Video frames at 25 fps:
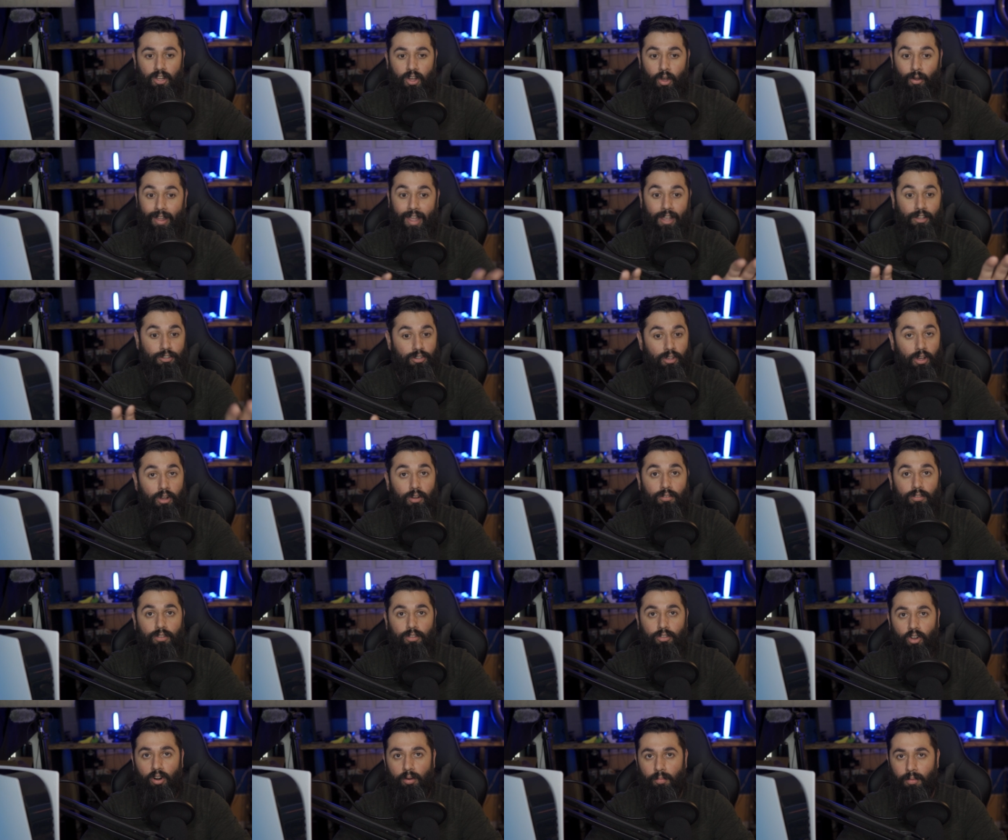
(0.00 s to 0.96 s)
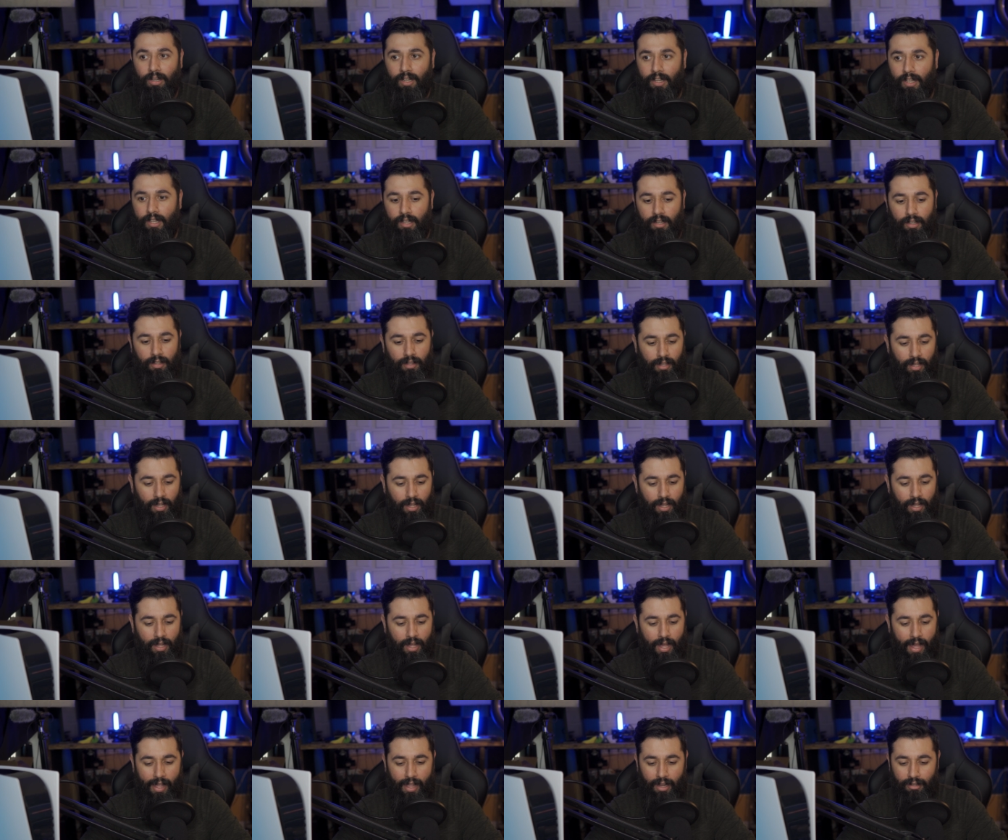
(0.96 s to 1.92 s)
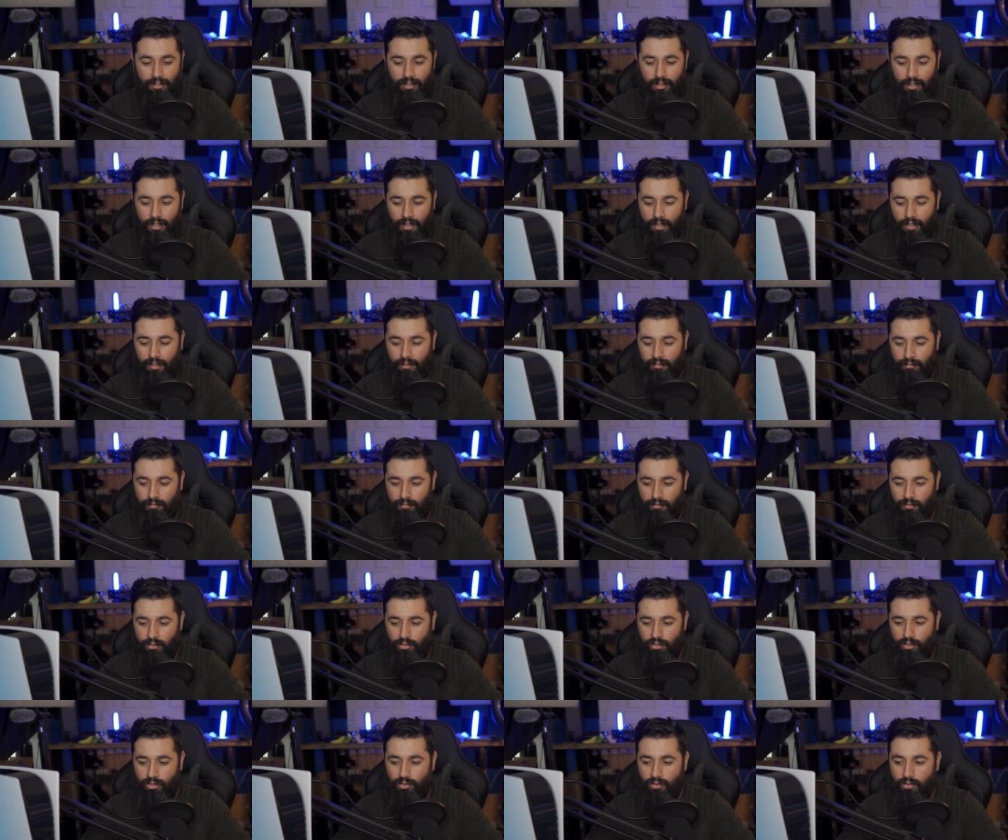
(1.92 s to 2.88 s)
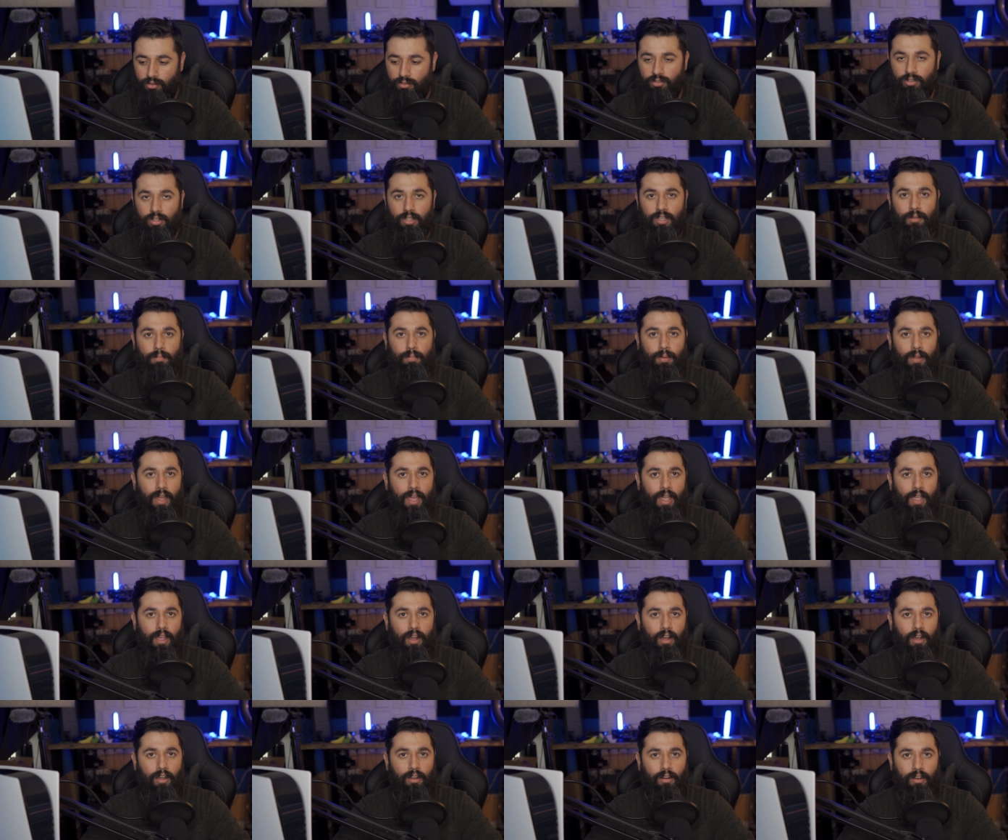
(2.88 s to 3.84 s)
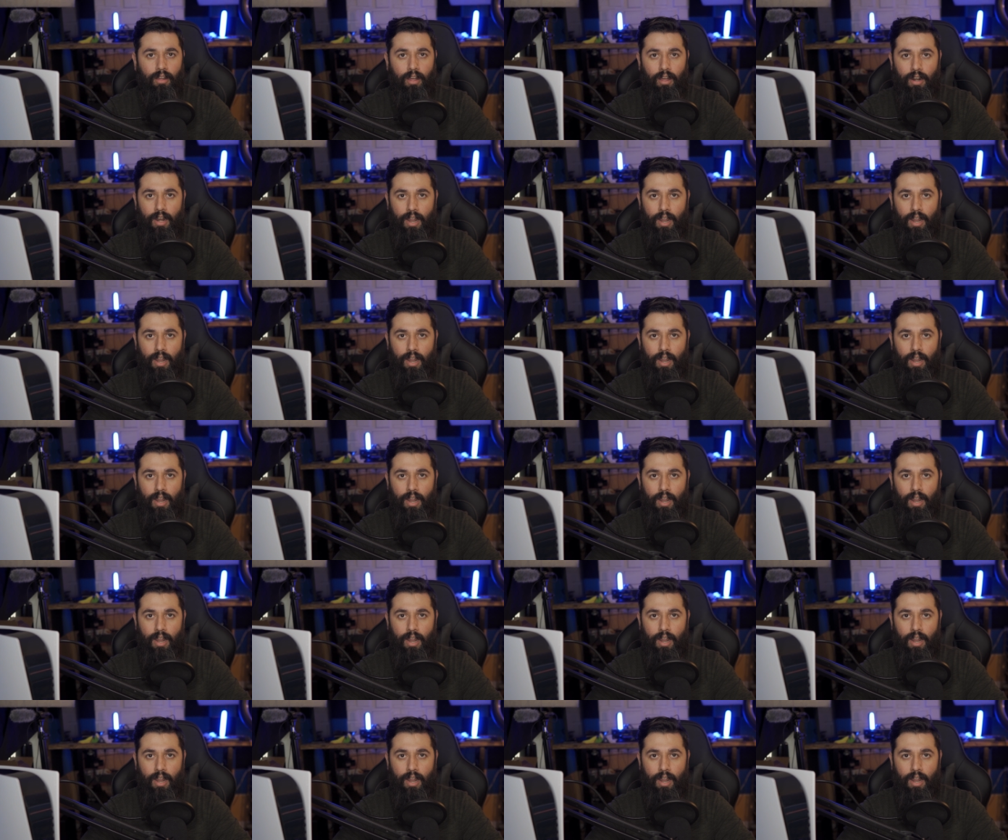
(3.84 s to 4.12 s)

Okay, so normally I actually usually play on